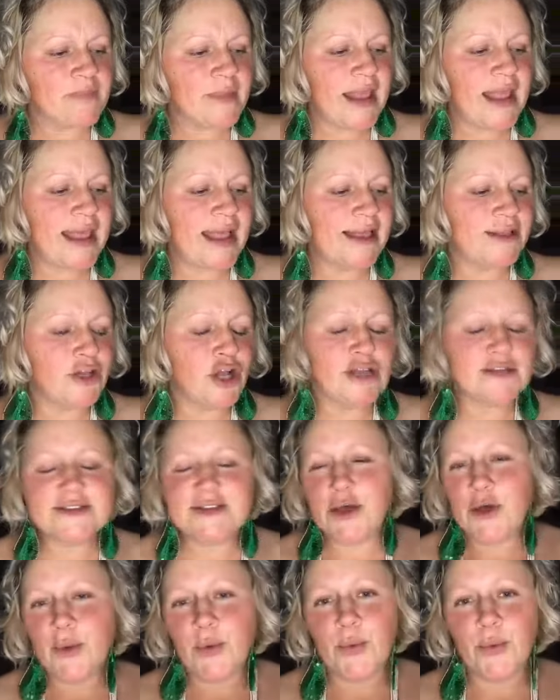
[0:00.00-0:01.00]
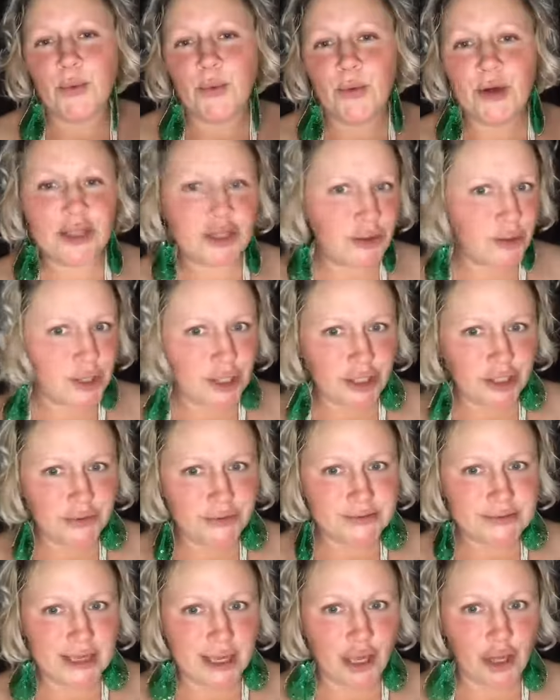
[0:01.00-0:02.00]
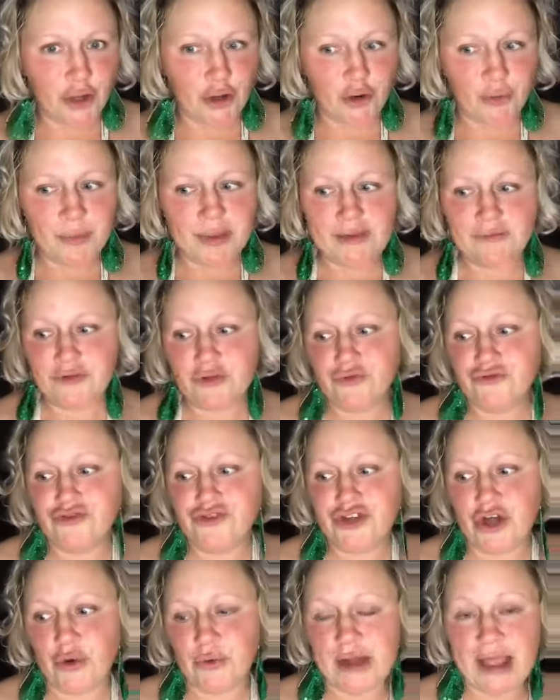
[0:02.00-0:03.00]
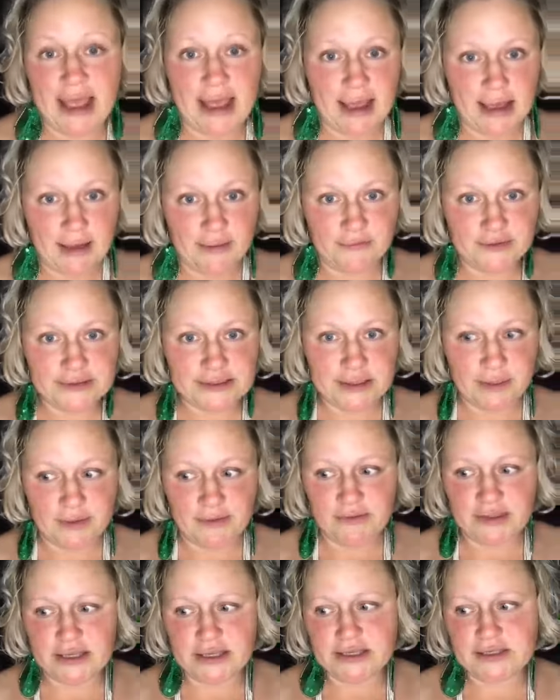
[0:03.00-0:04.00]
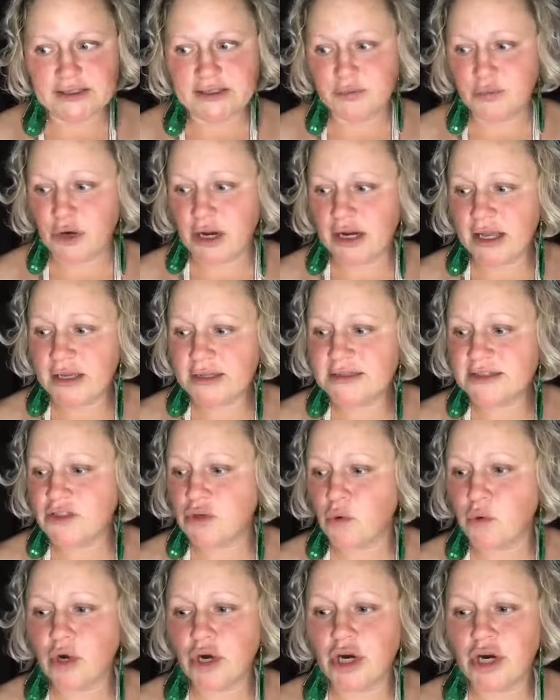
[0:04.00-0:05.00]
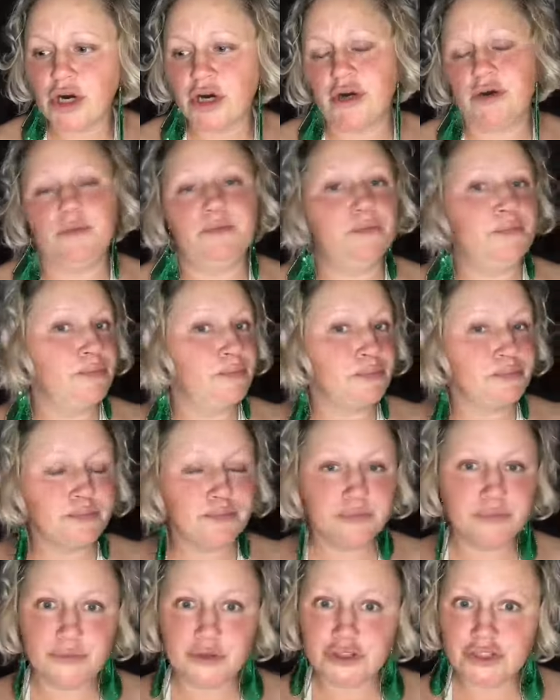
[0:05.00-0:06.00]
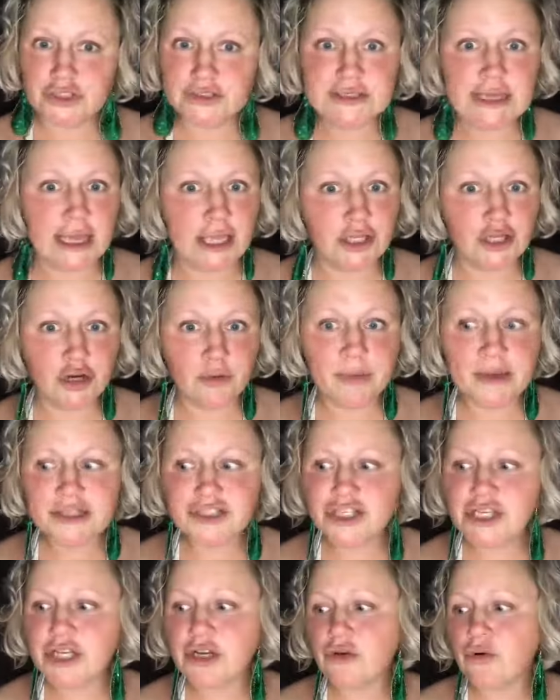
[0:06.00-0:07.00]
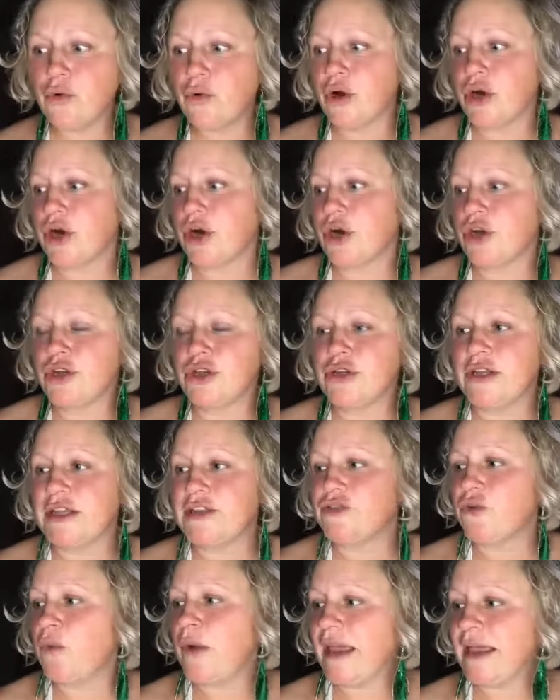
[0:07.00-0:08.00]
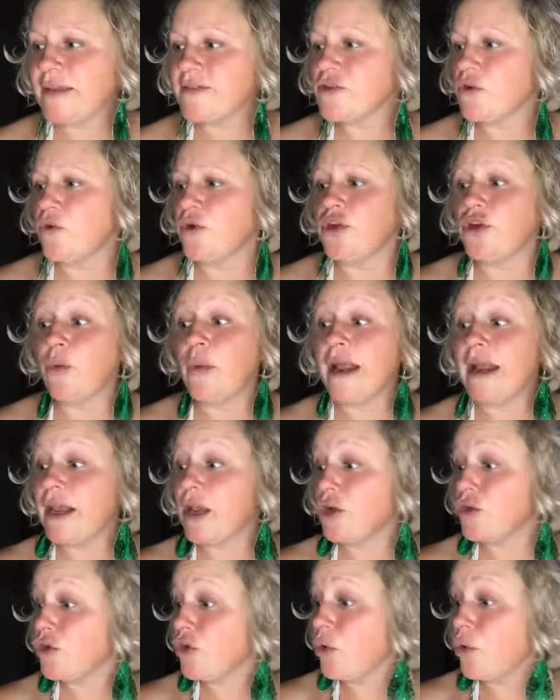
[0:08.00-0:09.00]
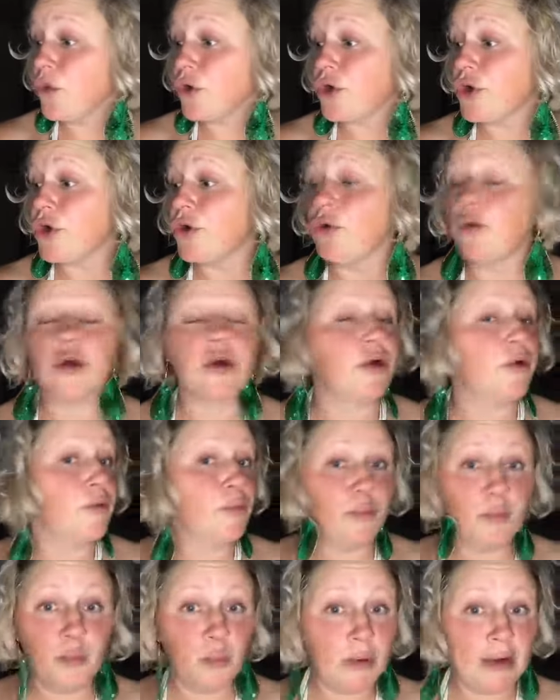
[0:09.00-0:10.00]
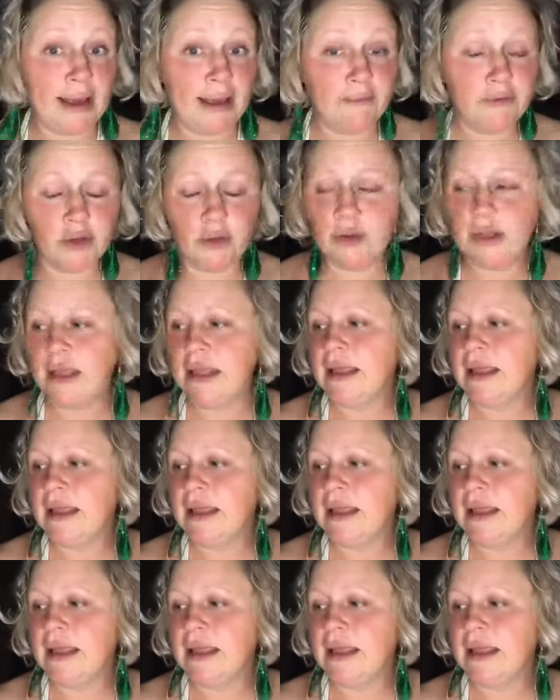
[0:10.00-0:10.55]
And also what you can use at home if you don't have some of these products, or they're just not in your budget, or you need to wait, or you're waiting on your order, or what have you.